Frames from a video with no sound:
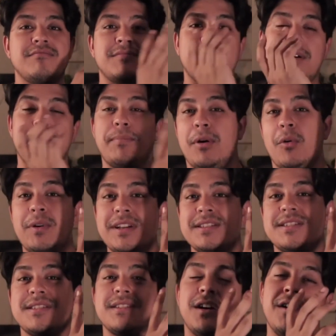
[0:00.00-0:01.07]

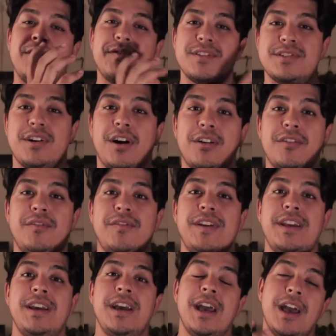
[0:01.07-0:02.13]
components of
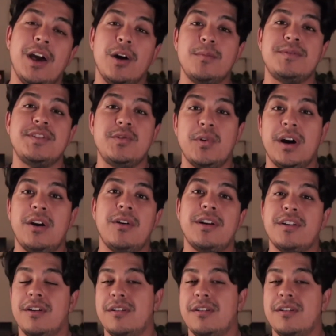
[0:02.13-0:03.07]
photography helped you out, and